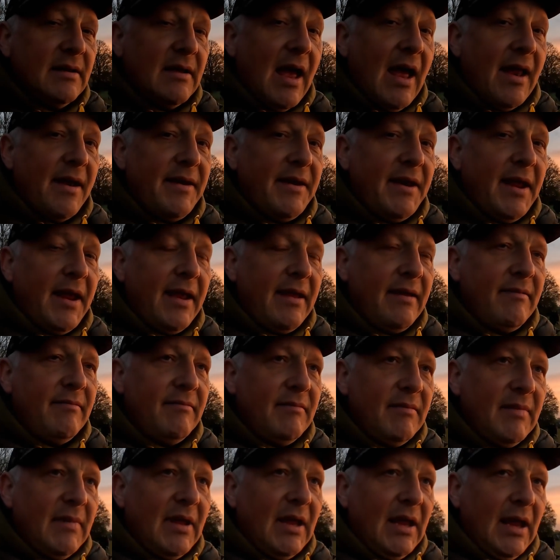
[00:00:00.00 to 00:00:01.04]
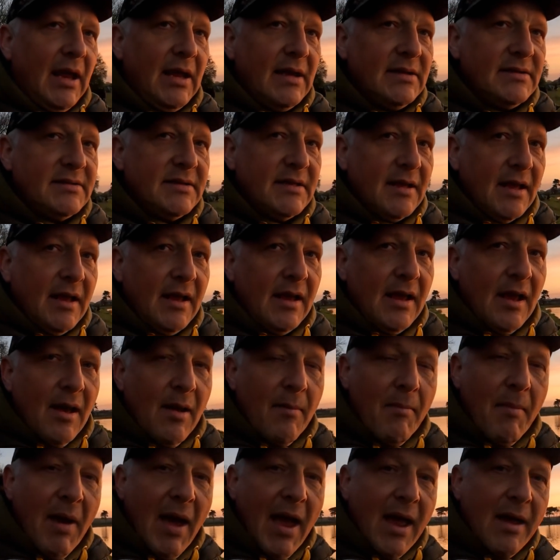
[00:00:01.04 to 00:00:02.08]
Andy is the
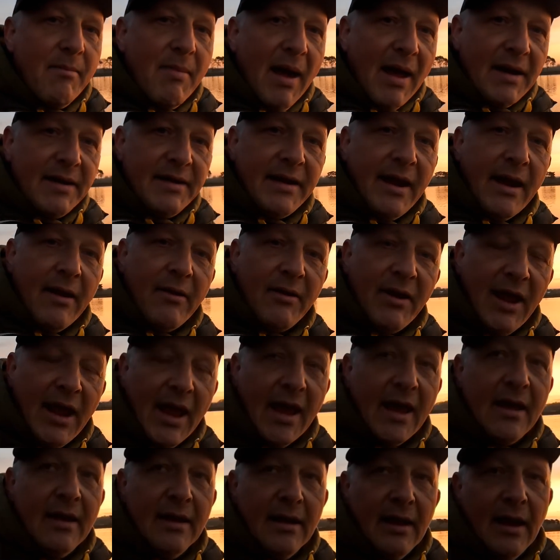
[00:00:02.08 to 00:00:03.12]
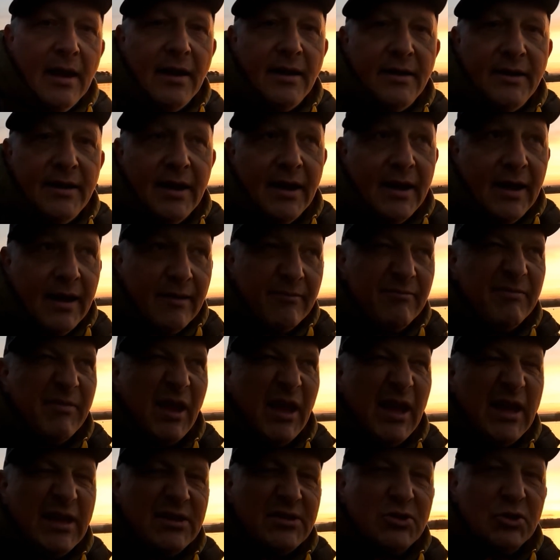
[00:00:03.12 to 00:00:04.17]
main man down here, and
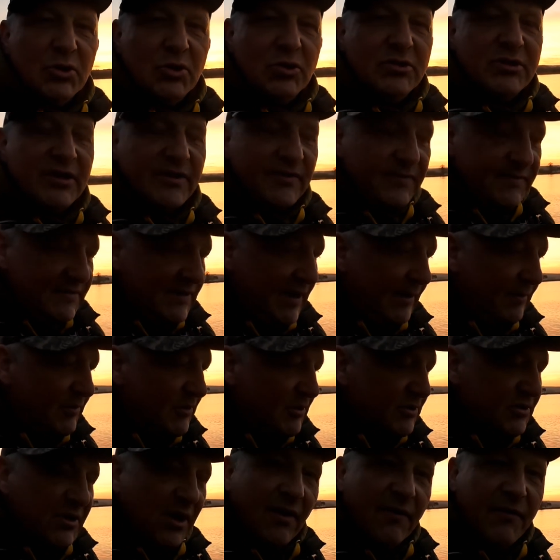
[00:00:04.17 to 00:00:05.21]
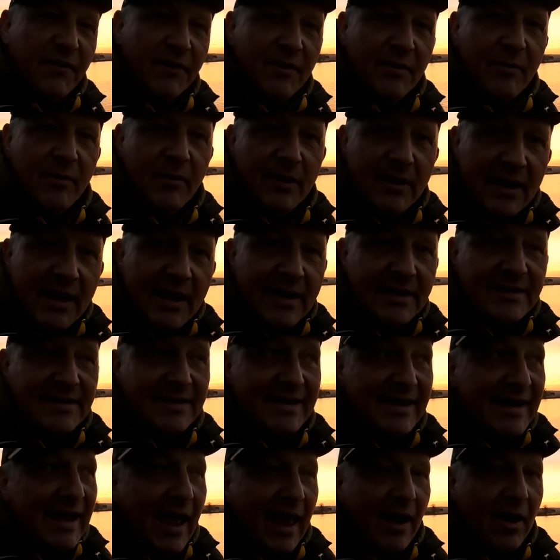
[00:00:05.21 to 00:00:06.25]
he sort of tipped us off that we need
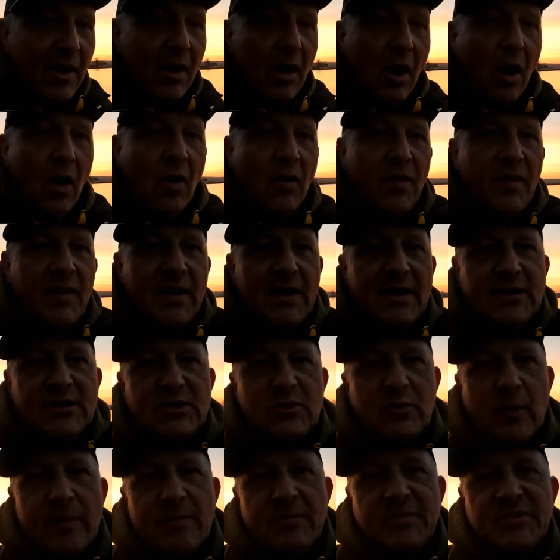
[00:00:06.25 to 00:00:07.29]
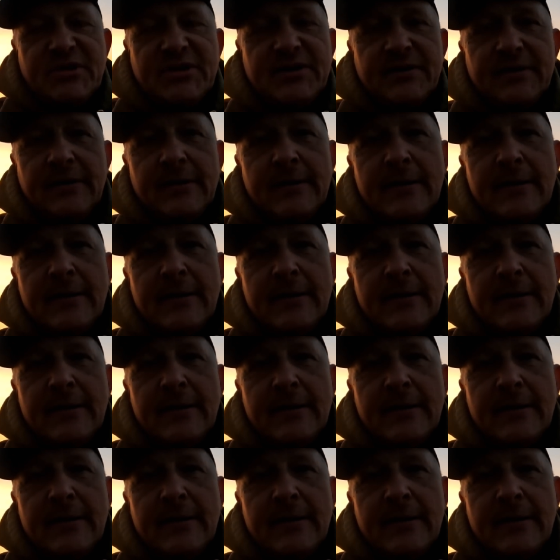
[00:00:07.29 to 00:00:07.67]
to get on these swims.